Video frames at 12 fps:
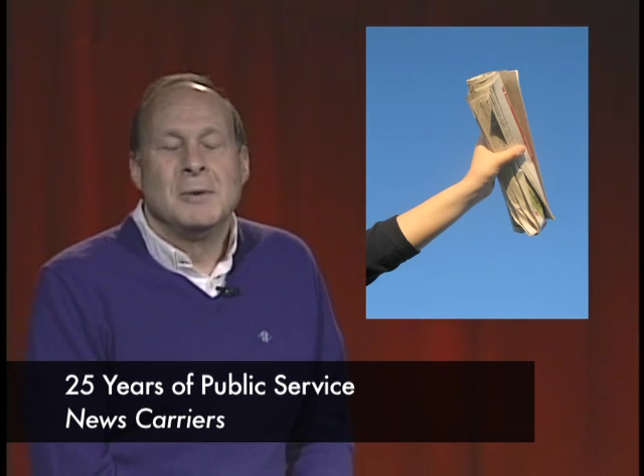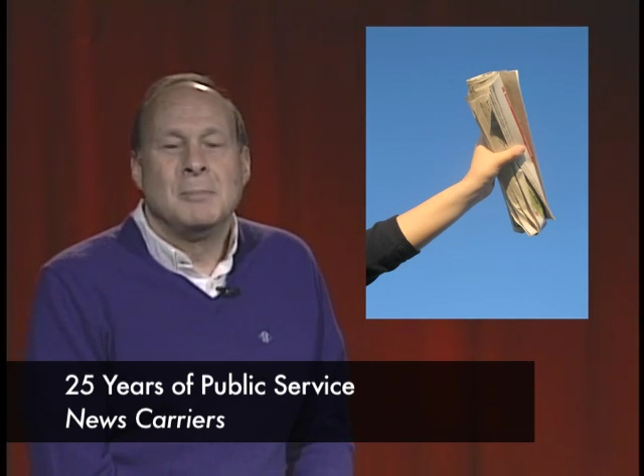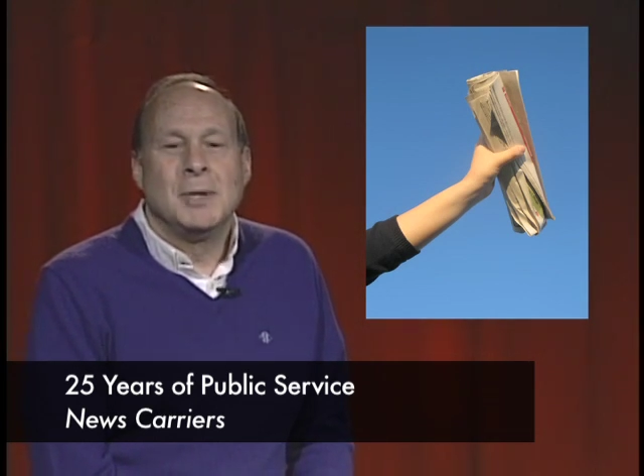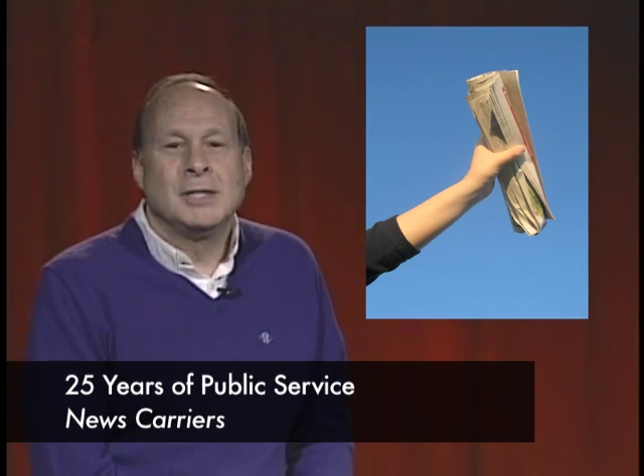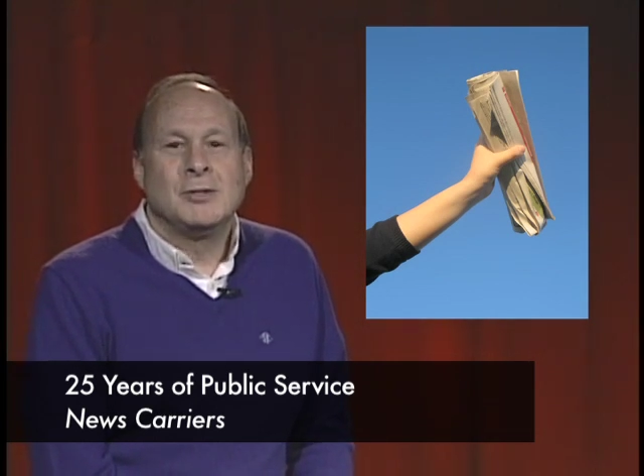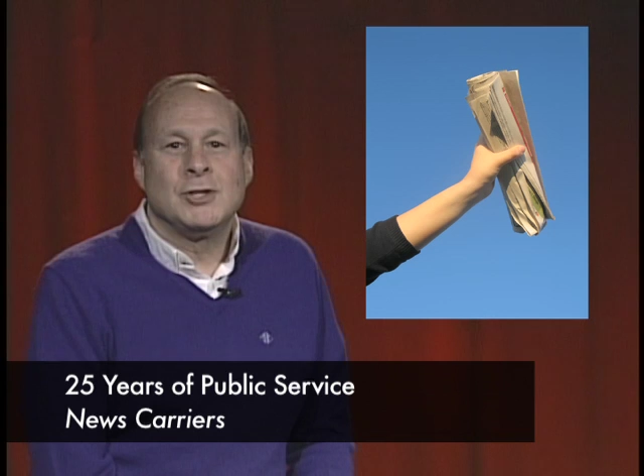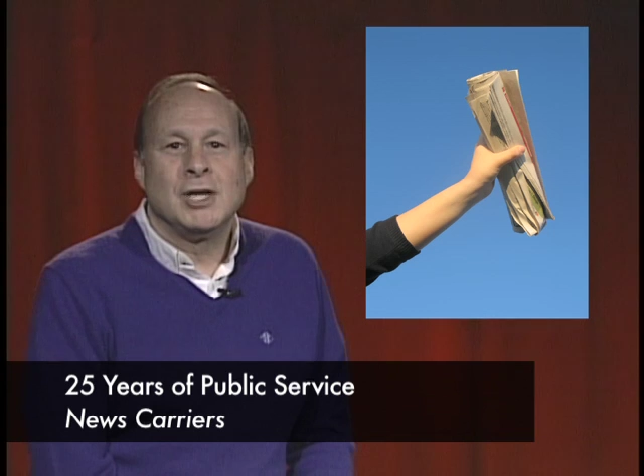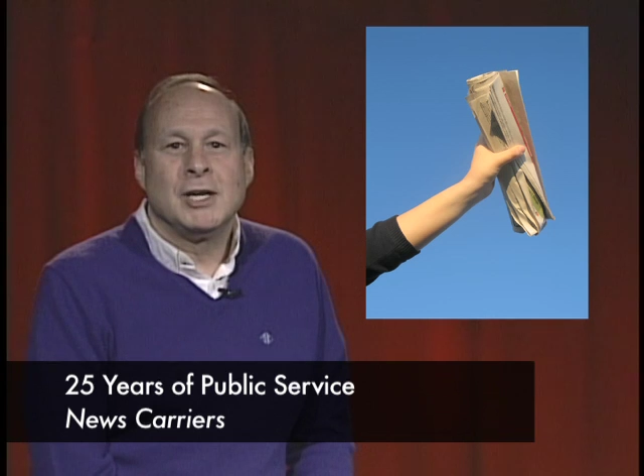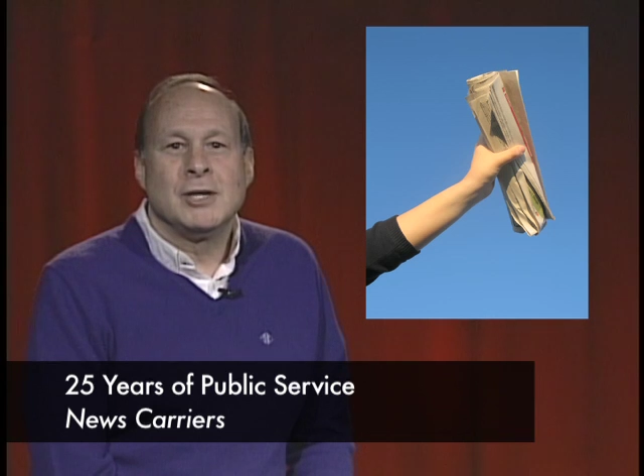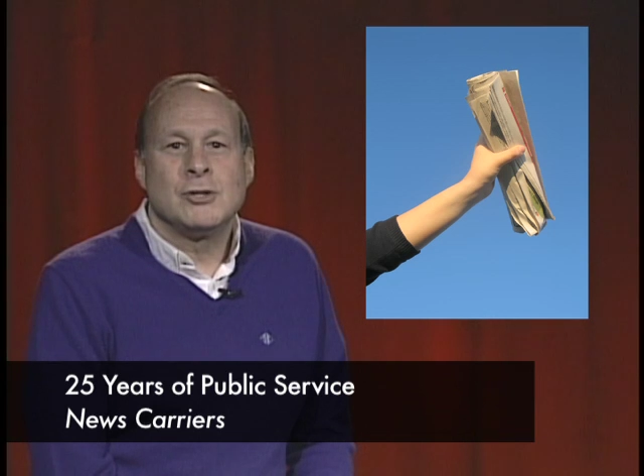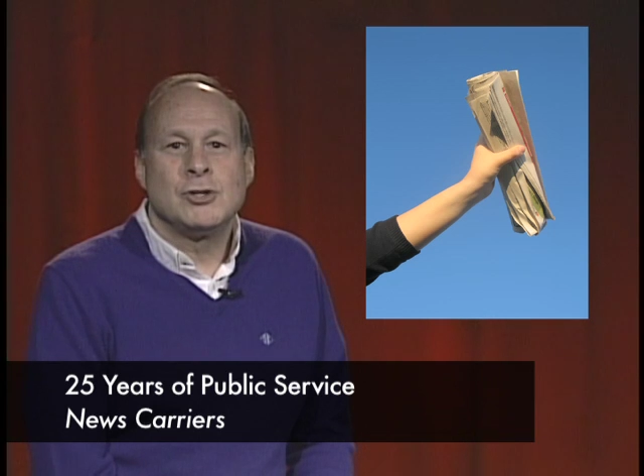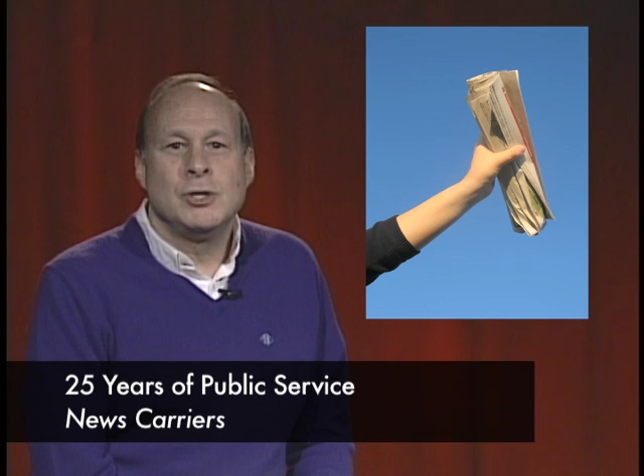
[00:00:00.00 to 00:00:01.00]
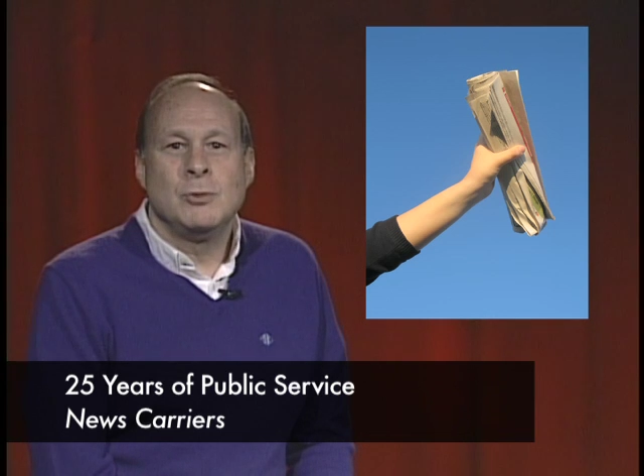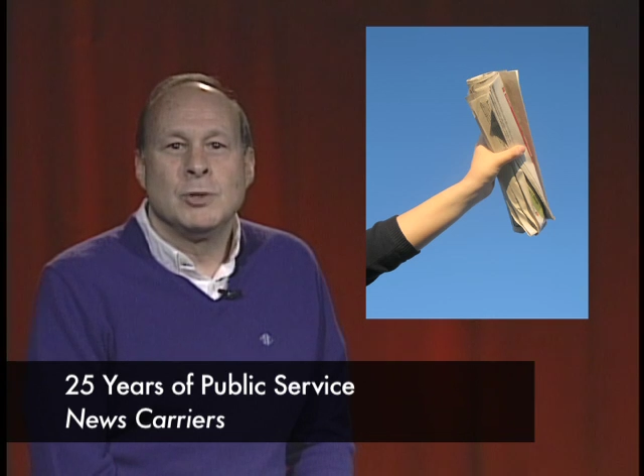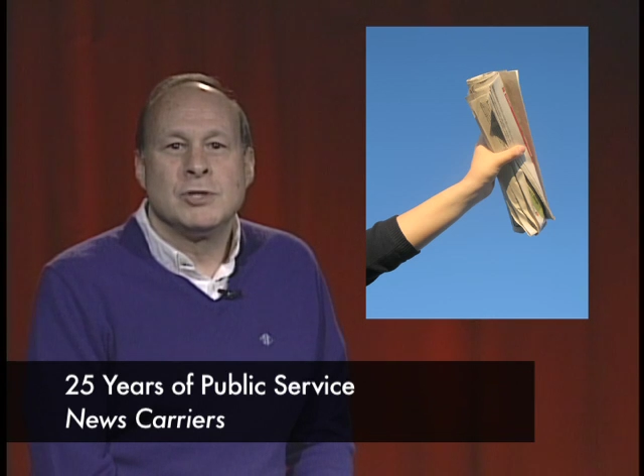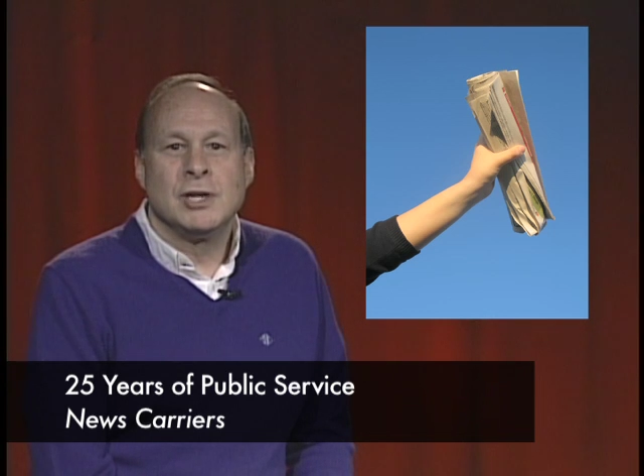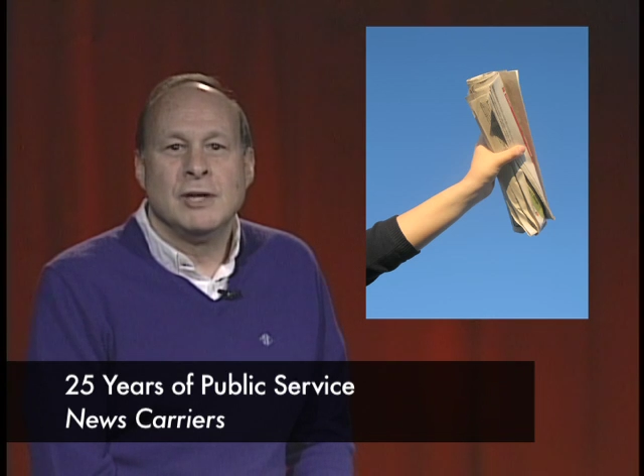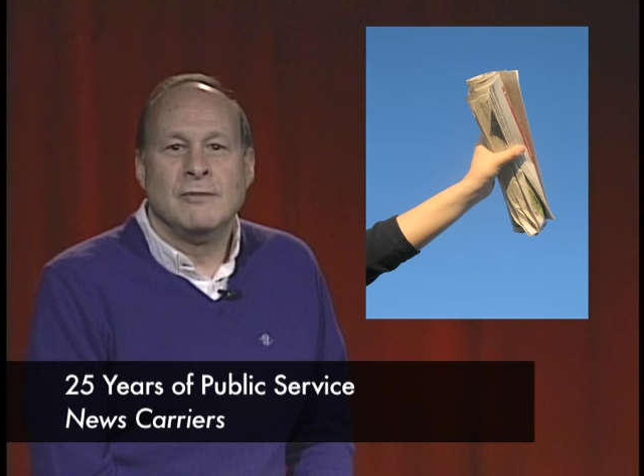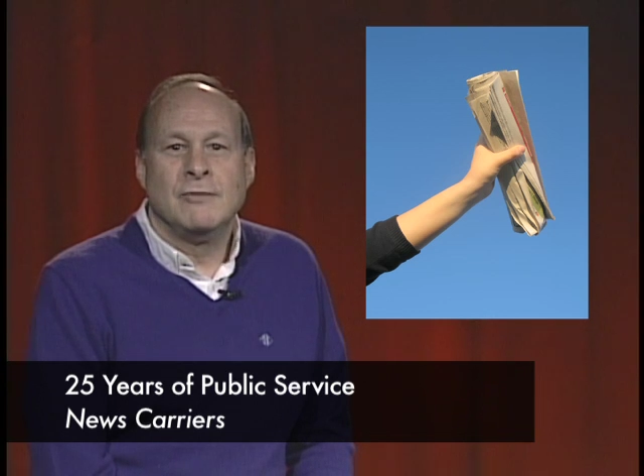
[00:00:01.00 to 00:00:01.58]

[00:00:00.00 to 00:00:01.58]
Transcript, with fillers: But uh, she was a